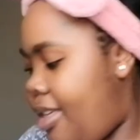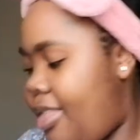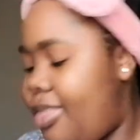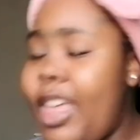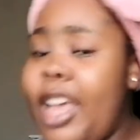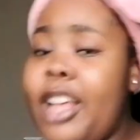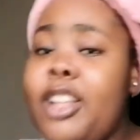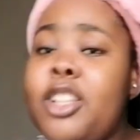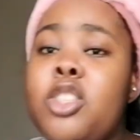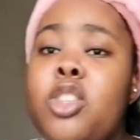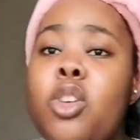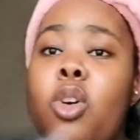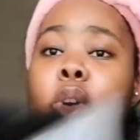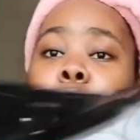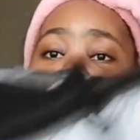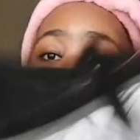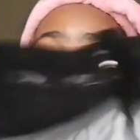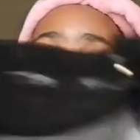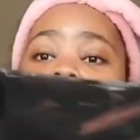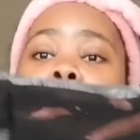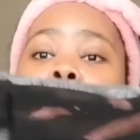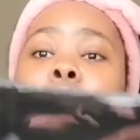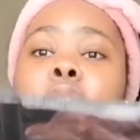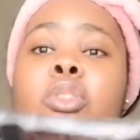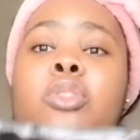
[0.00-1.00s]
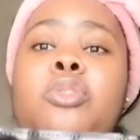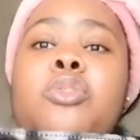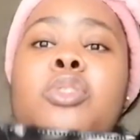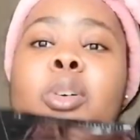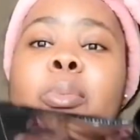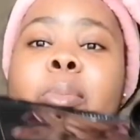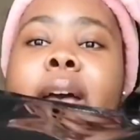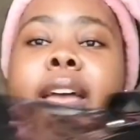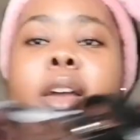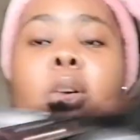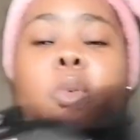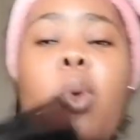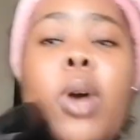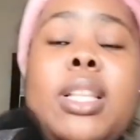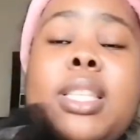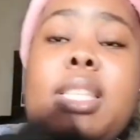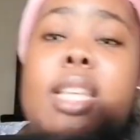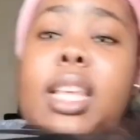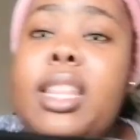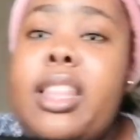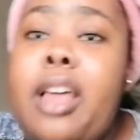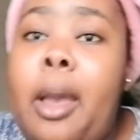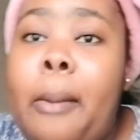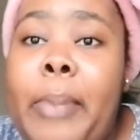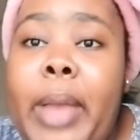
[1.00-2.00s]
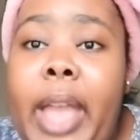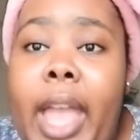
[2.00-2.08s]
That's all for my what's in the